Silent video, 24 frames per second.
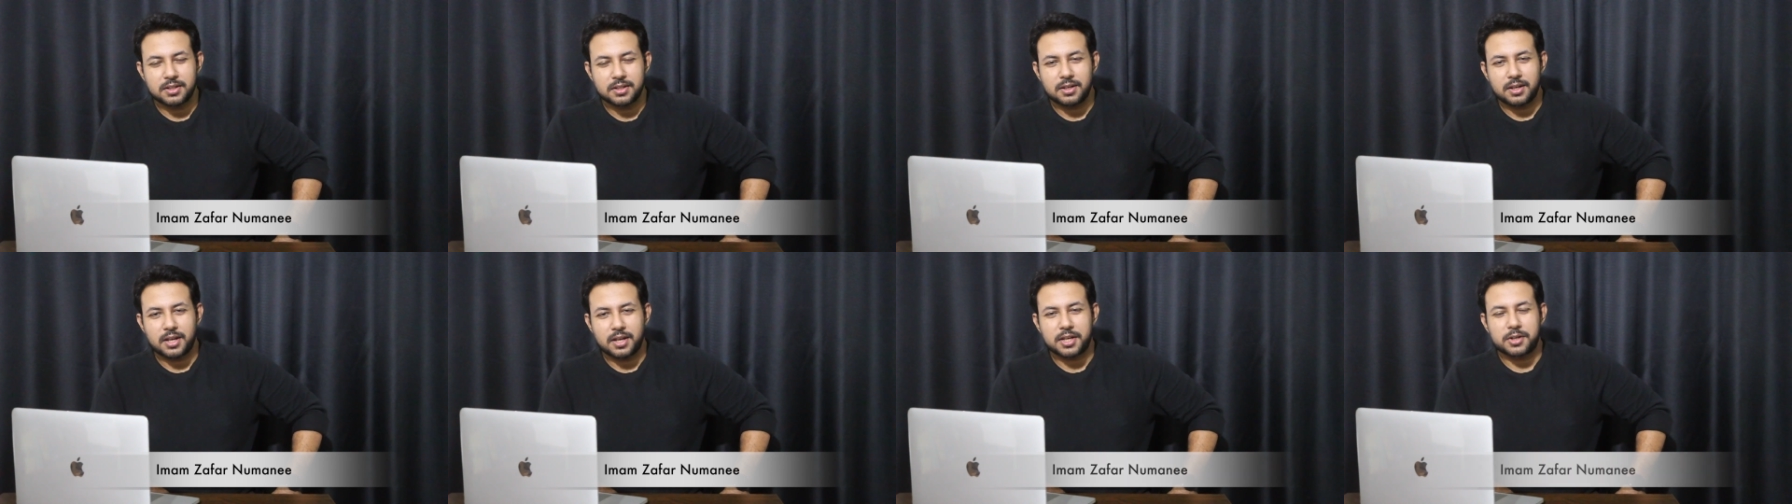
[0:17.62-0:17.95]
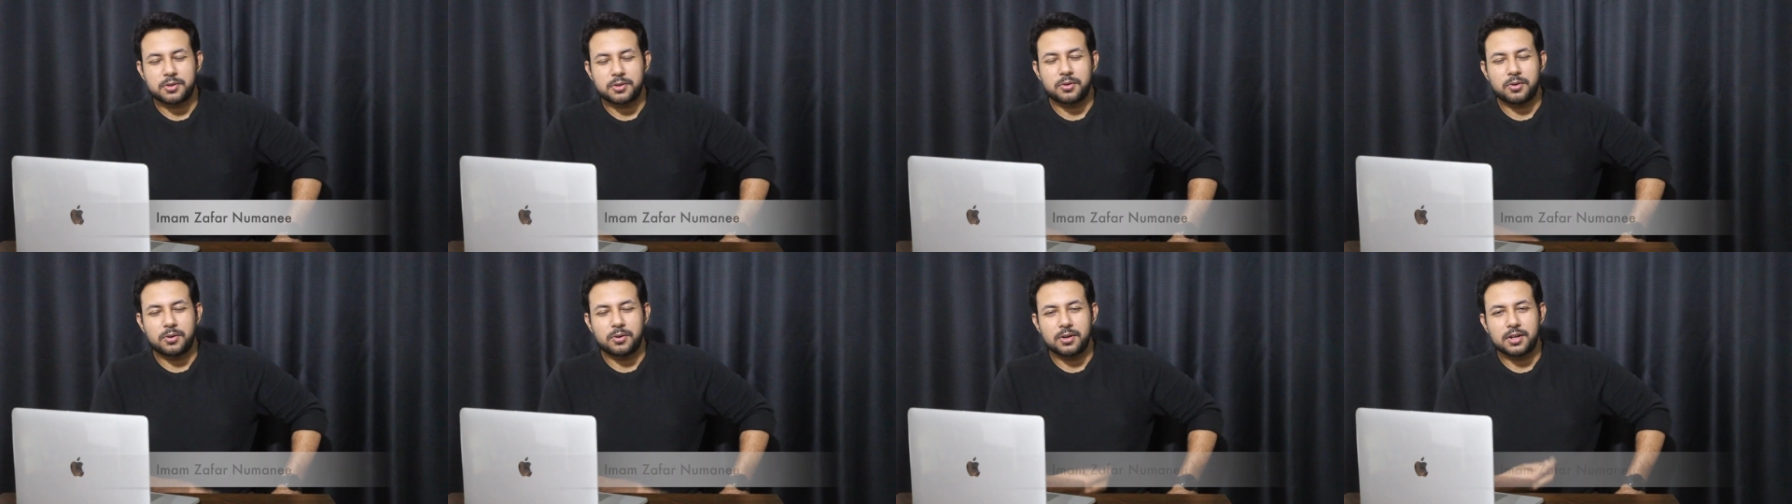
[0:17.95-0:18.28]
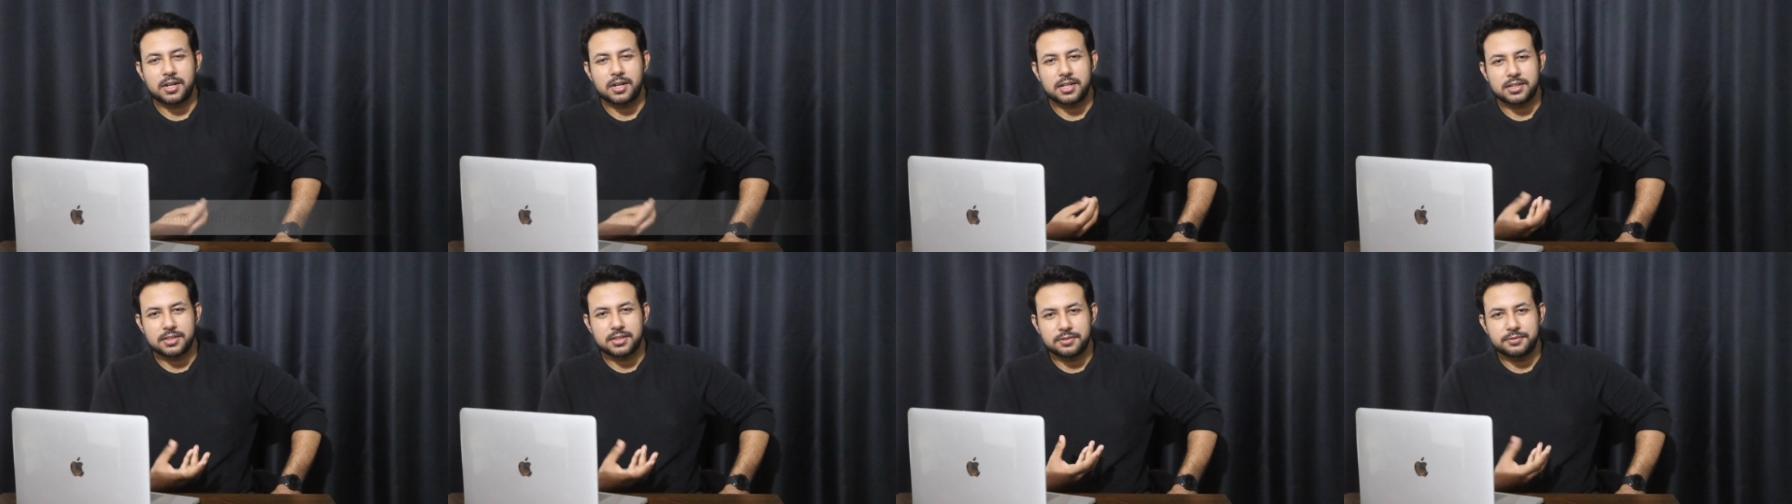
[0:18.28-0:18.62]
Like
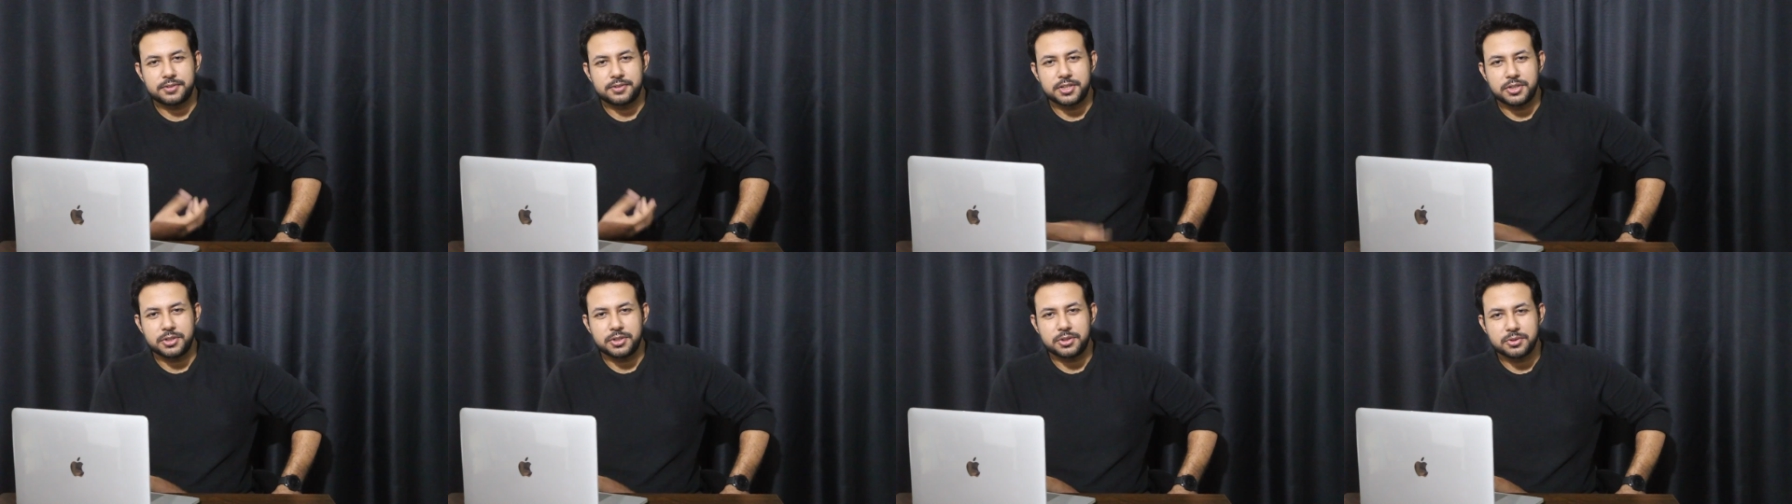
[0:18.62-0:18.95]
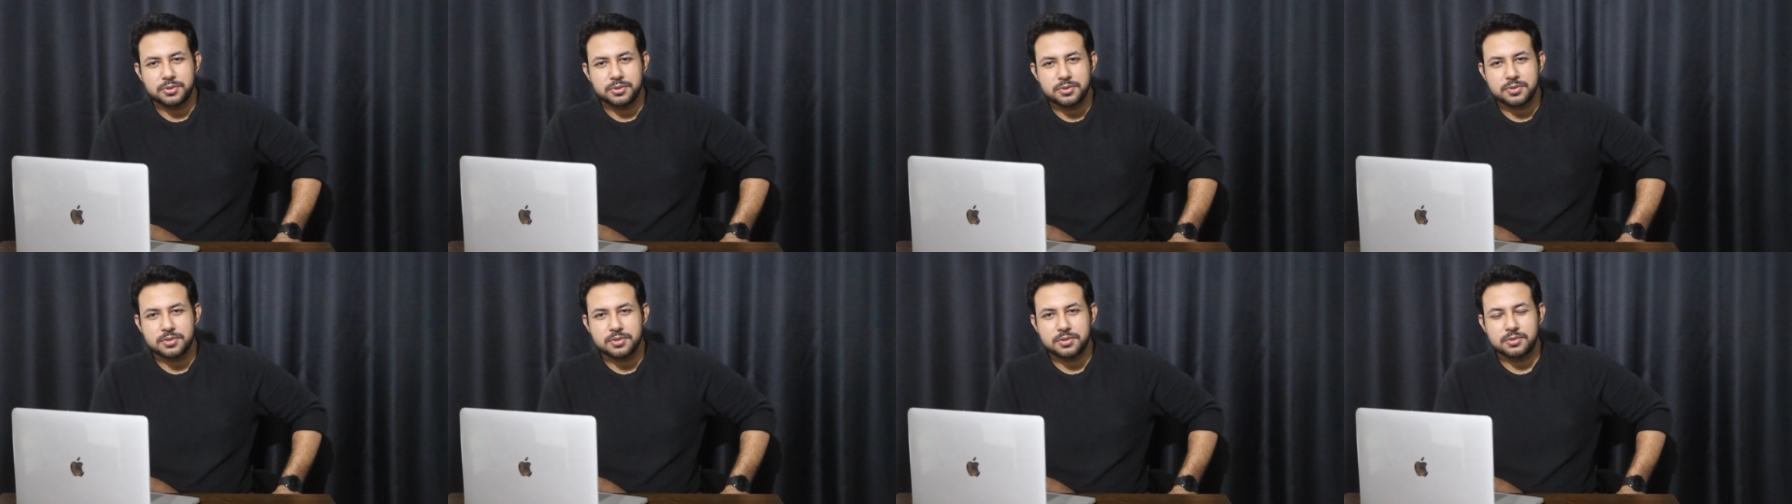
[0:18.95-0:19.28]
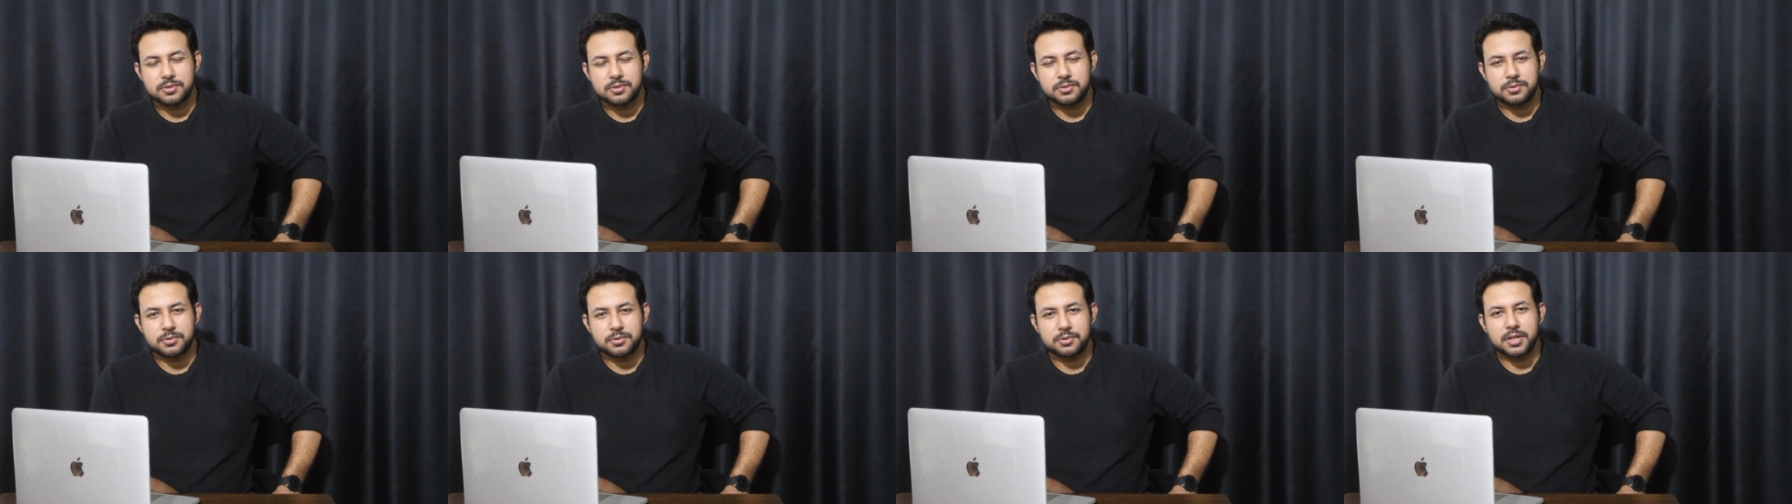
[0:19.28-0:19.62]
all other
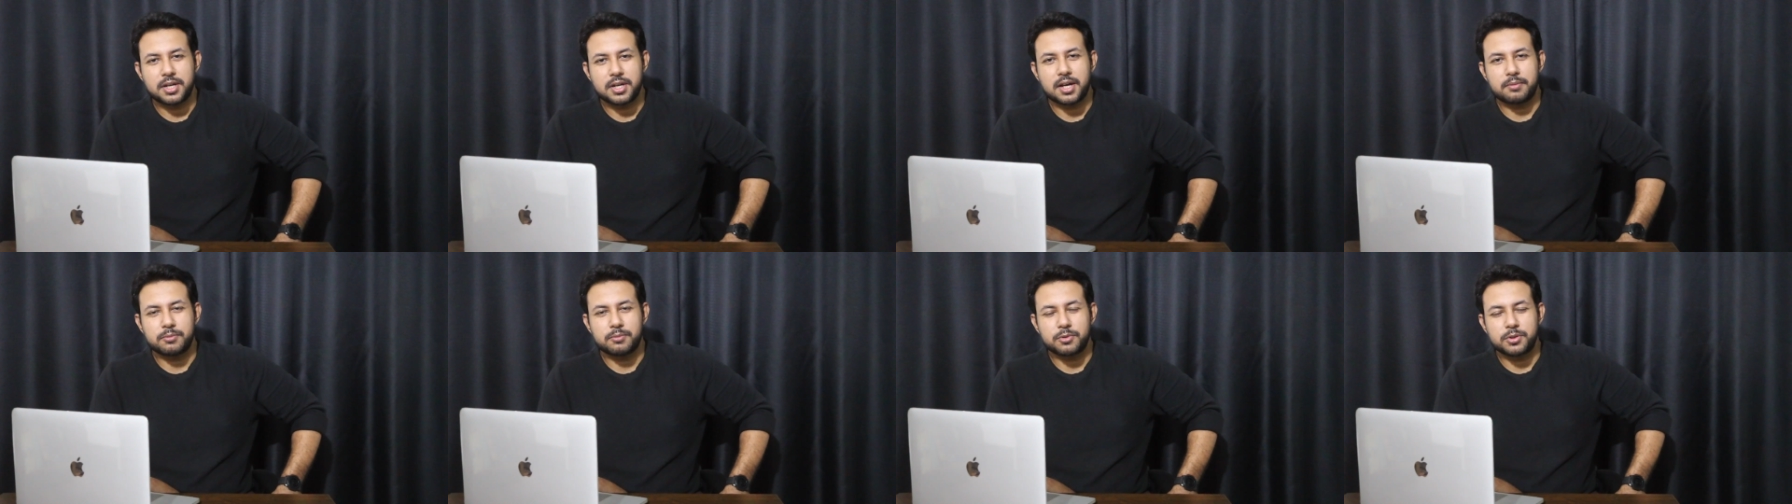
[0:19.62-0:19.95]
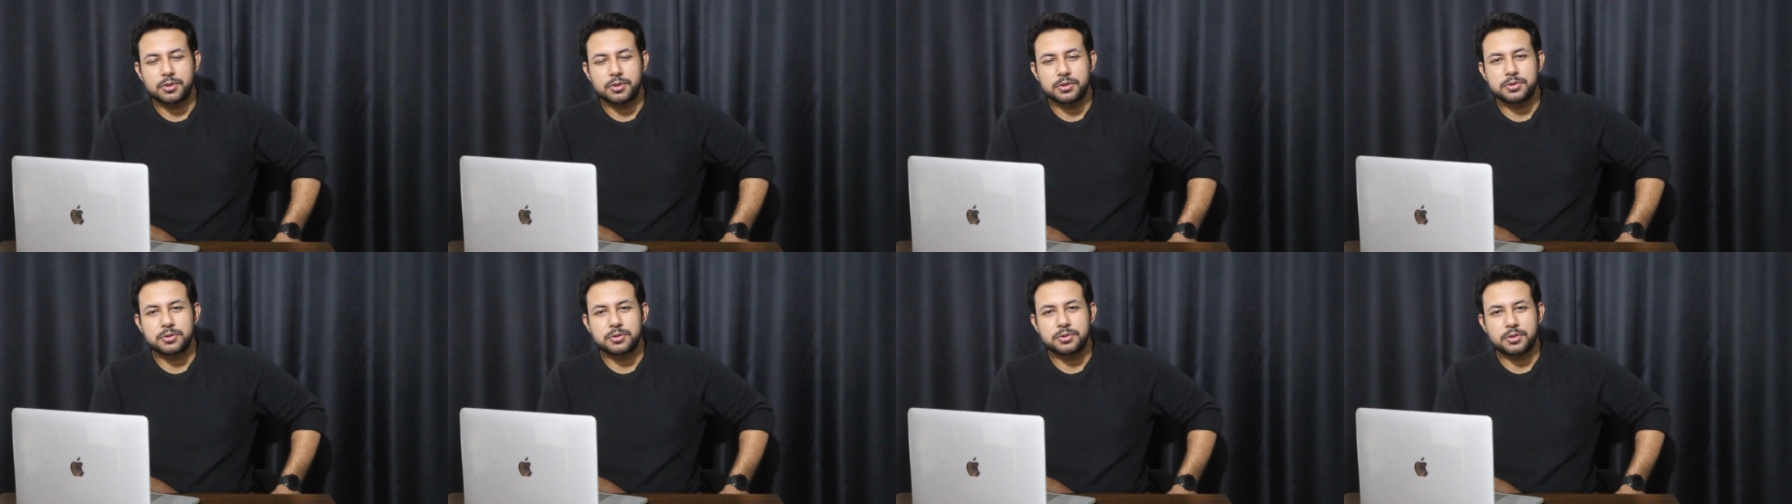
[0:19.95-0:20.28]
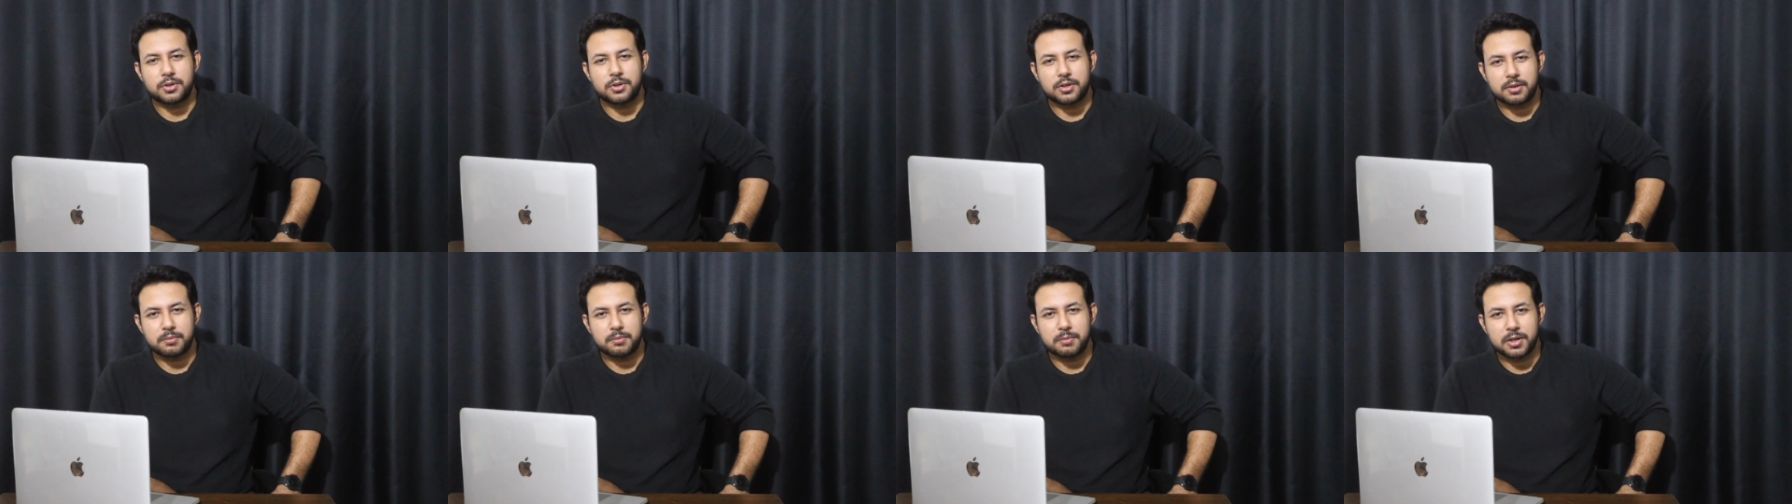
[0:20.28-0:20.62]
videos, today I am going to
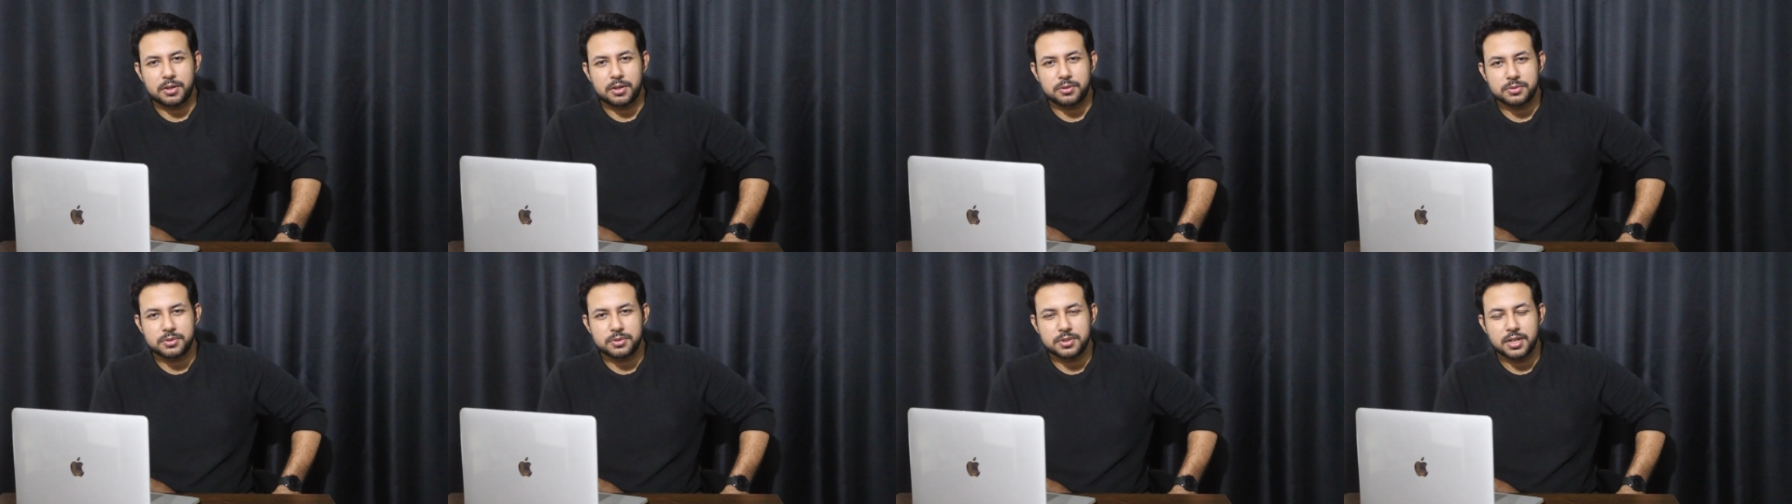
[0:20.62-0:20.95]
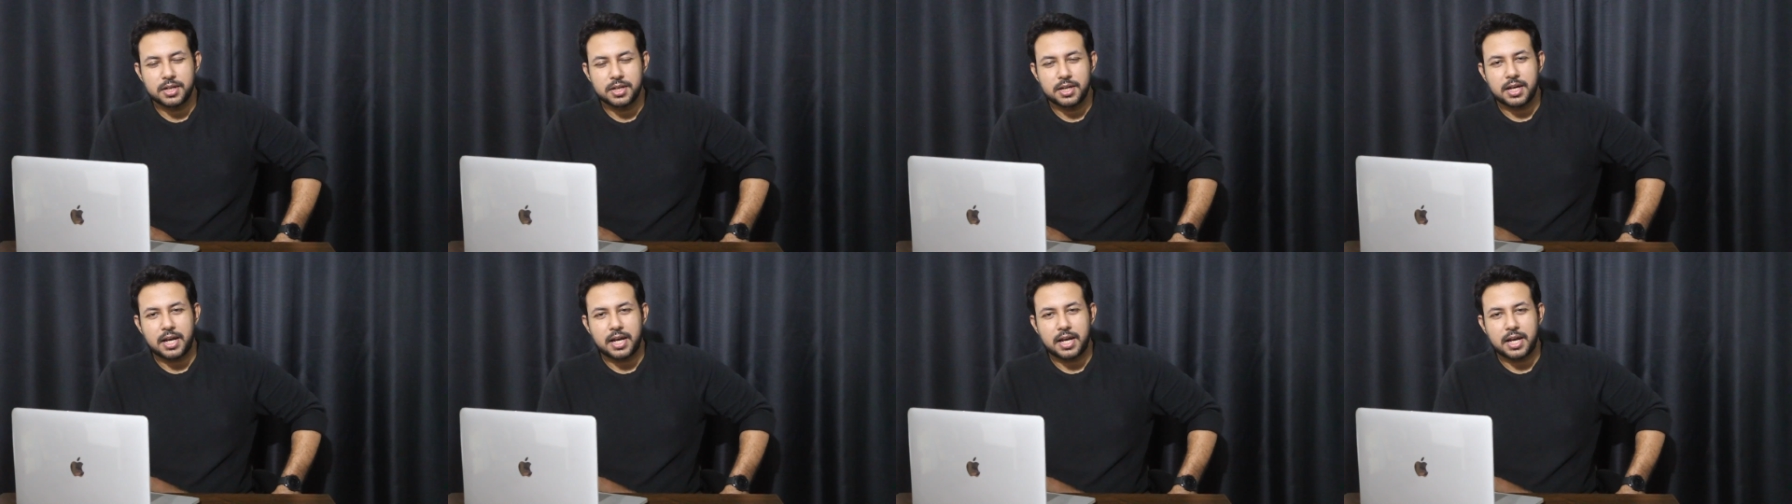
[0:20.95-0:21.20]
talk about